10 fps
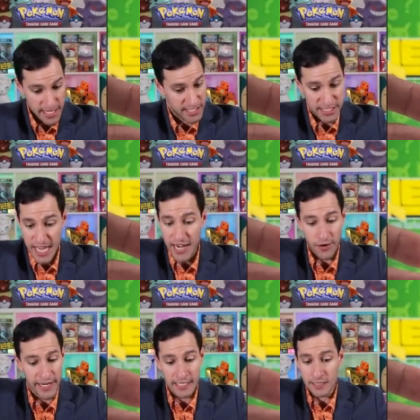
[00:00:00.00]

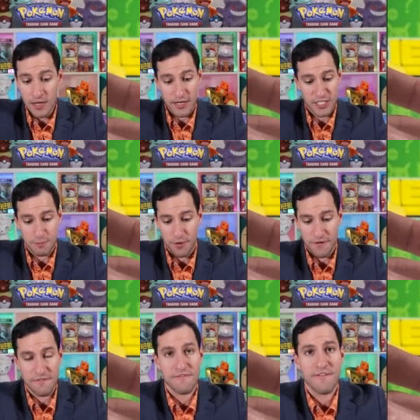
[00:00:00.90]
centering looks
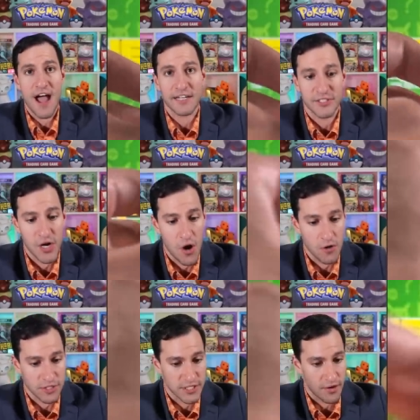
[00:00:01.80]

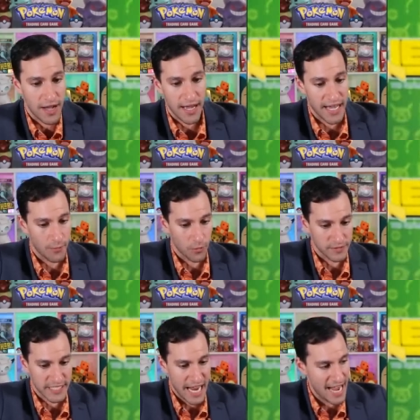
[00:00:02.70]
perfecto. So I will
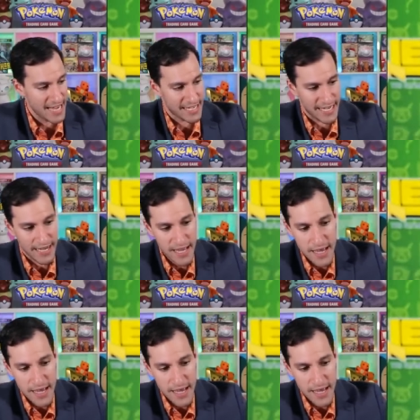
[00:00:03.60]
take it.